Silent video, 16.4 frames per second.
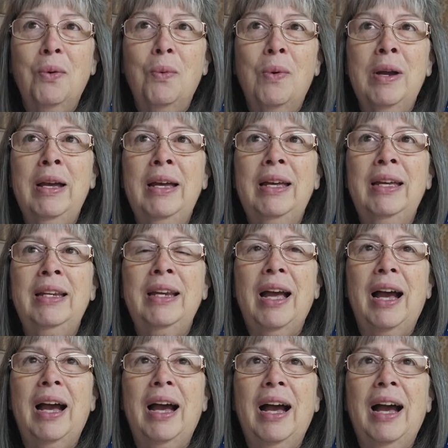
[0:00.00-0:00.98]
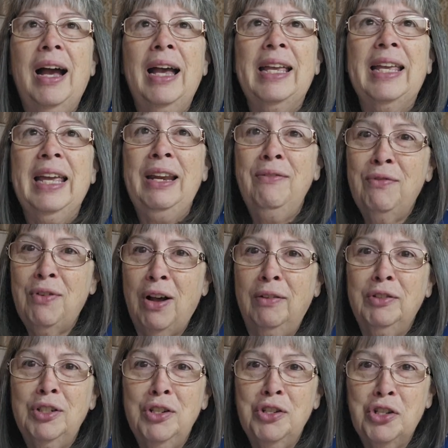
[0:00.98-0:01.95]
when I get
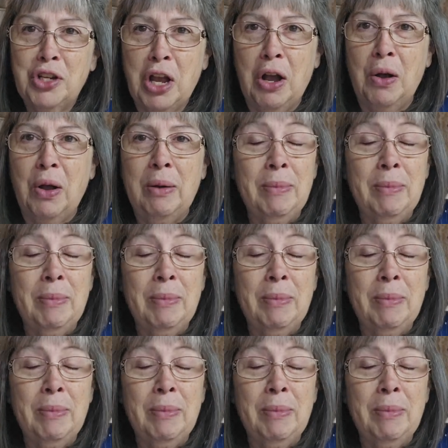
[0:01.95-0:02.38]
involved in a show